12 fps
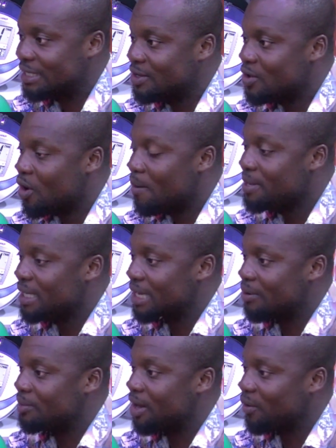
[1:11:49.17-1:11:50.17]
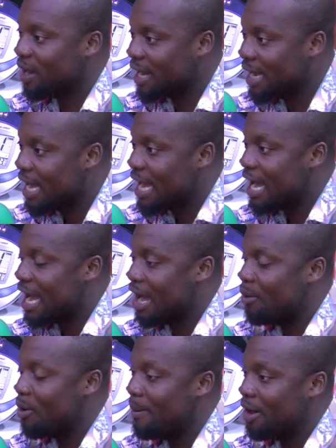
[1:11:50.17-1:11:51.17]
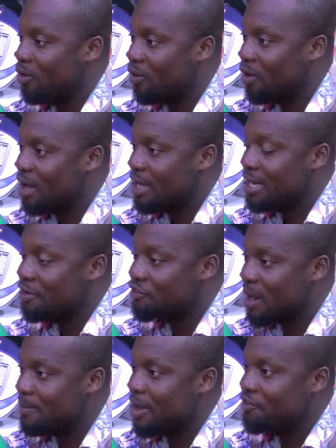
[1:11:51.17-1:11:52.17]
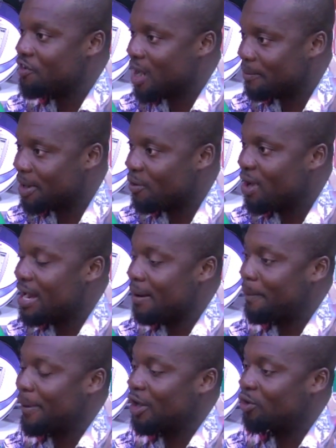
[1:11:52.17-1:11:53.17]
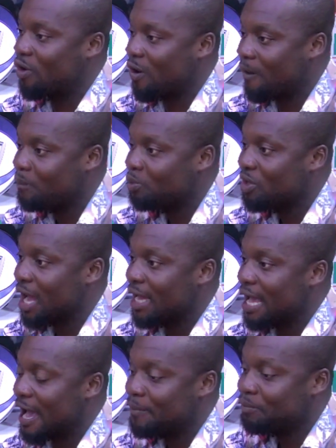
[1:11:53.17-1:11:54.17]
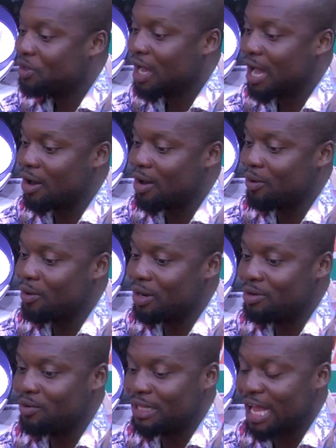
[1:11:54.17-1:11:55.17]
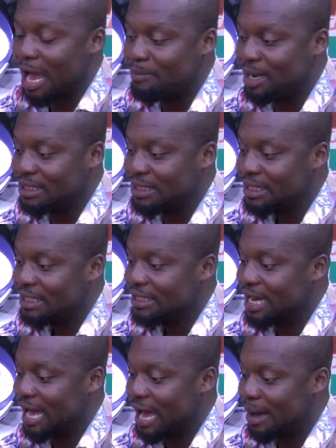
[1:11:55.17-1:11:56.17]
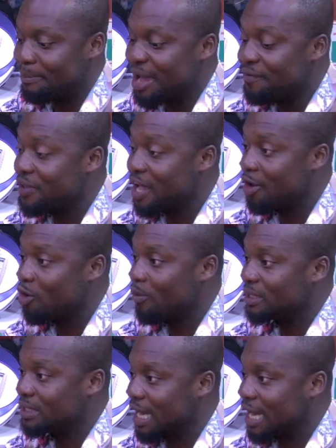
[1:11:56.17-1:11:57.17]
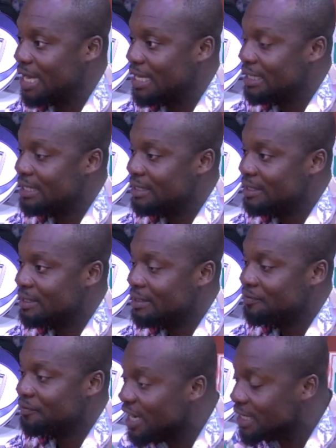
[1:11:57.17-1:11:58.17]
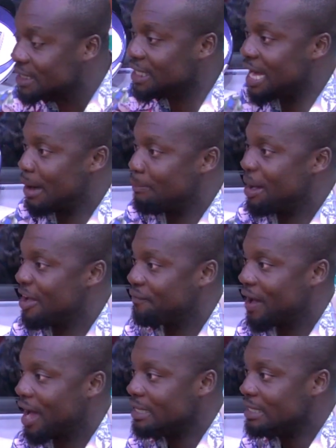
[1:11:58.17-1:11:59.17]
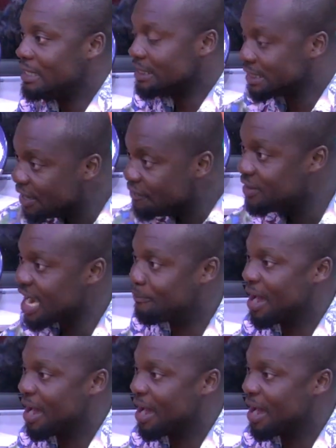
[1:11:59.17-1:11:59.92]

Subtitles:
o mu ye sika me dey we o ma no na twinam na twinam na we na papa de call e ye you retirement na ban fie no mo tie fridge na aban fa tv na aban